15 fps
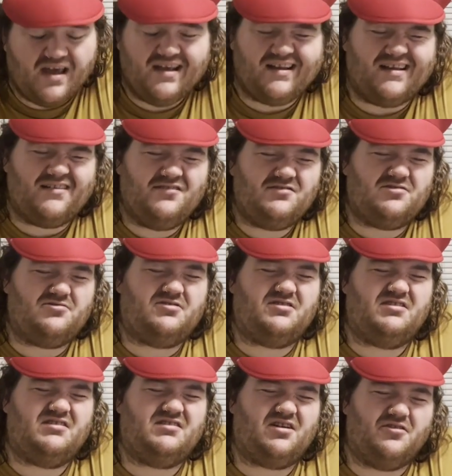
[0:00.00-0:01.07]
Yeah, those are
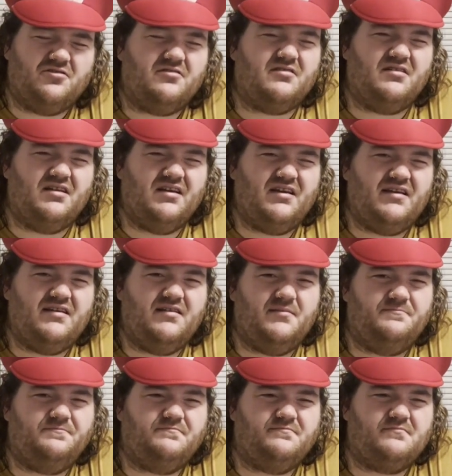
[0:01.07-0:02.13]
certainly
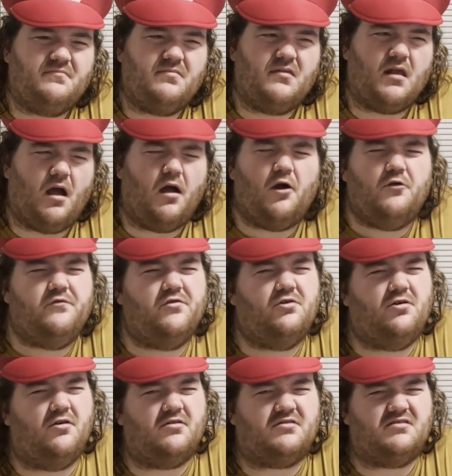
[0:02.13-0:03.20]

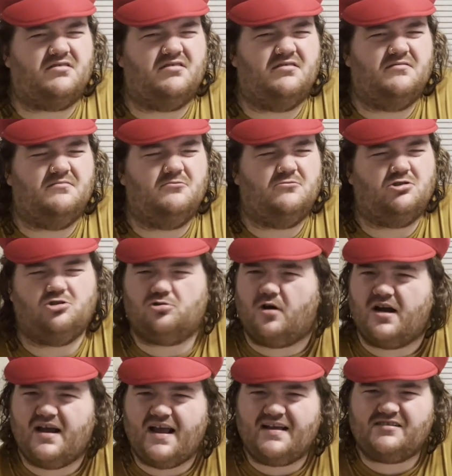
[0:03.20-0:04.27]
overcooked,
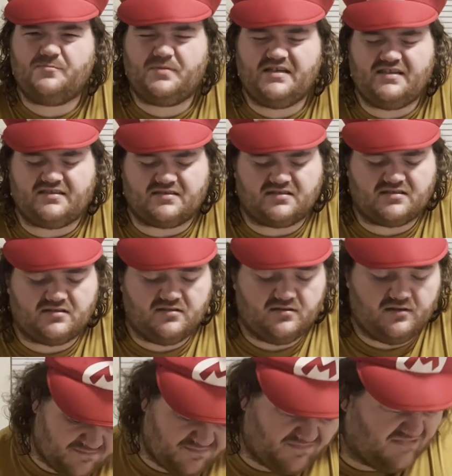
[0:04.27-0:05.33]
dry ass peas.
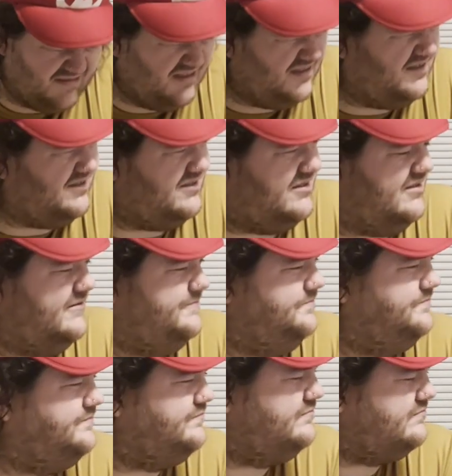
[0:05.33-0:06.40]
Oh,
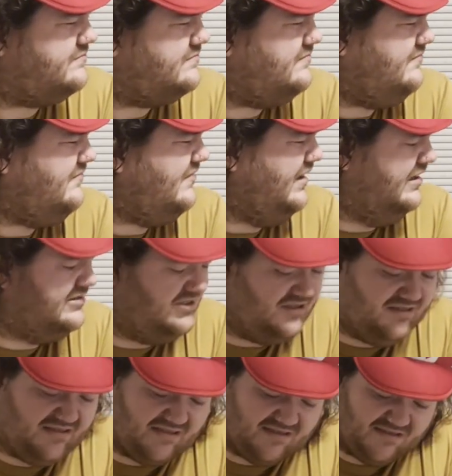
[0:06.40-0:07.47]

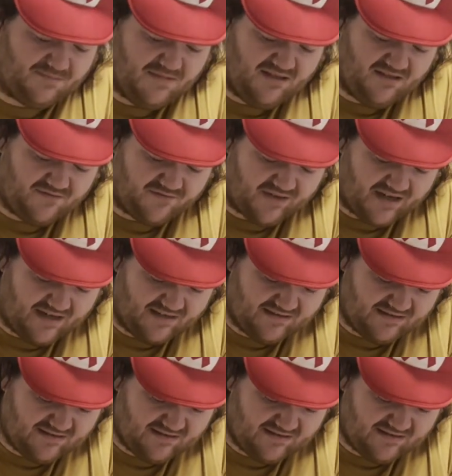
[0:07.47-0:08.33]
just the smell of that.